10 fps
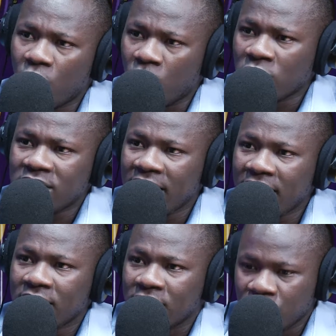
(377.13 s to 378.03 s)
what
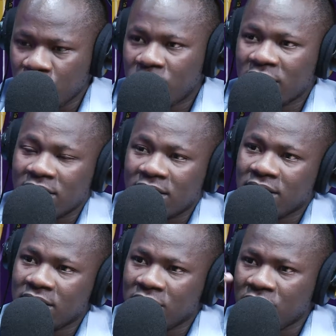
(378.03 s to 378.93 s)
then do you tell
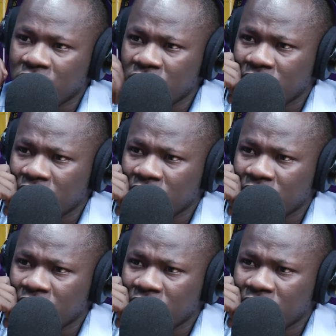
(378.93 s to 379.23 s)
such institutions?